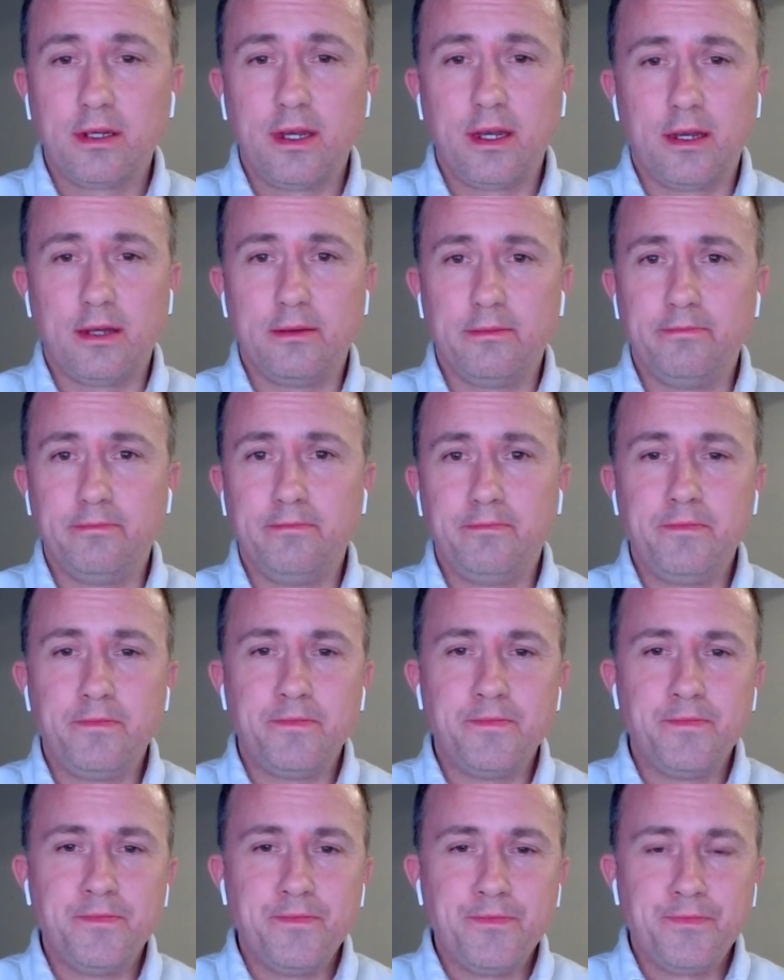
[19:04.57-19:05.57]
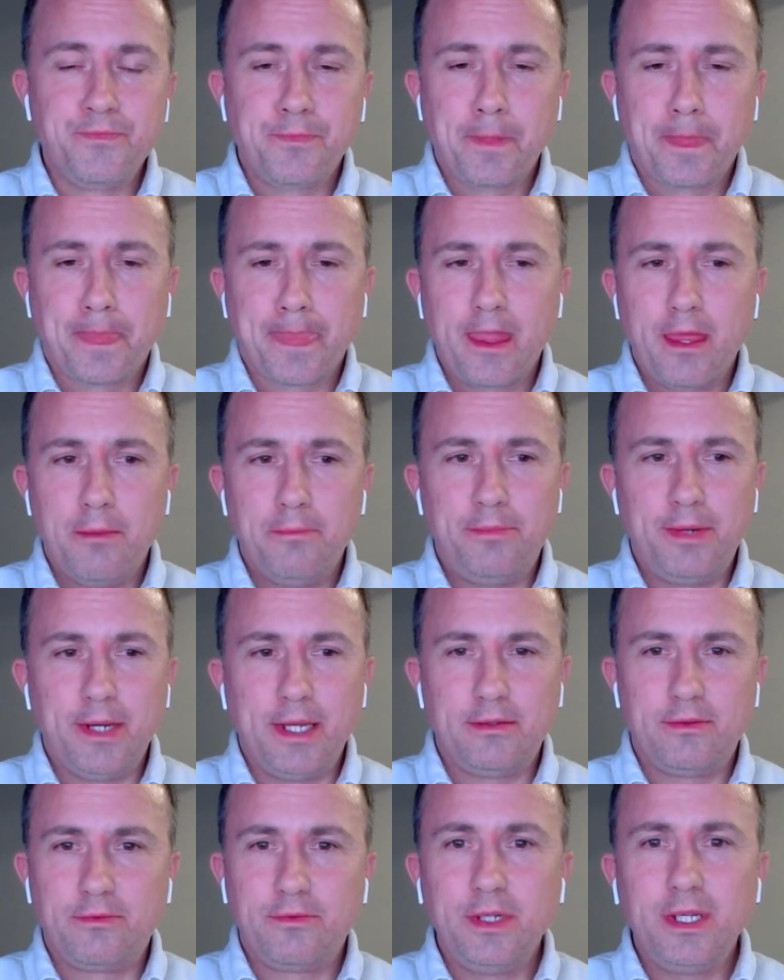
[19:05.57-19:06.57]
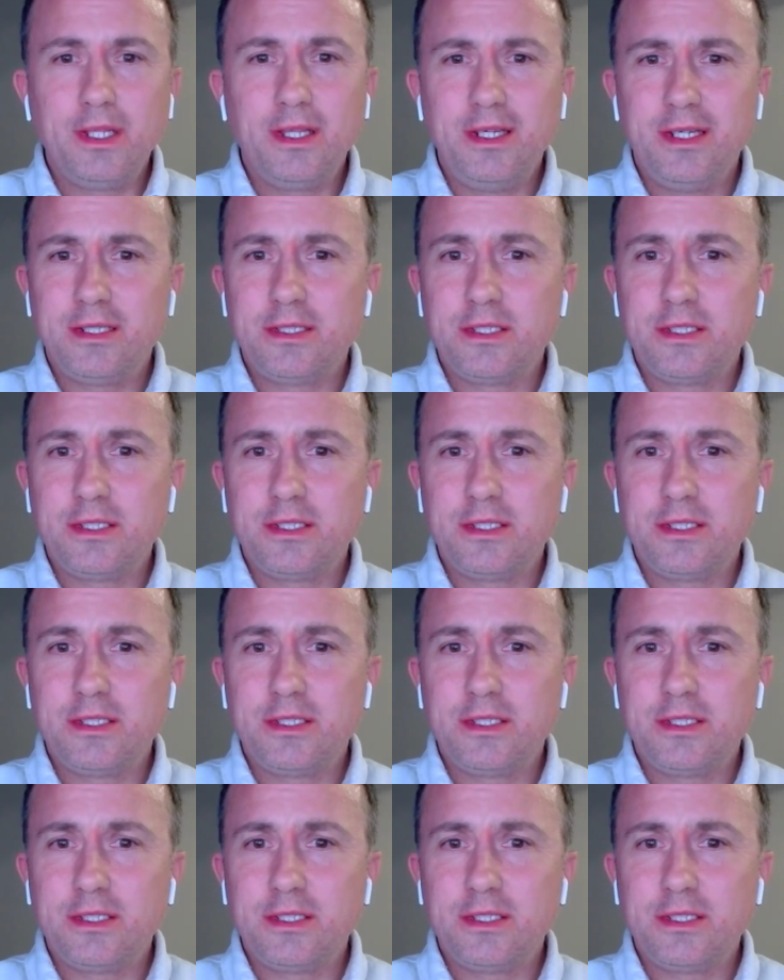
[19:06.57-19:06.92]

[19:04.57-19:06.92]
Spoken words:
Um, but really,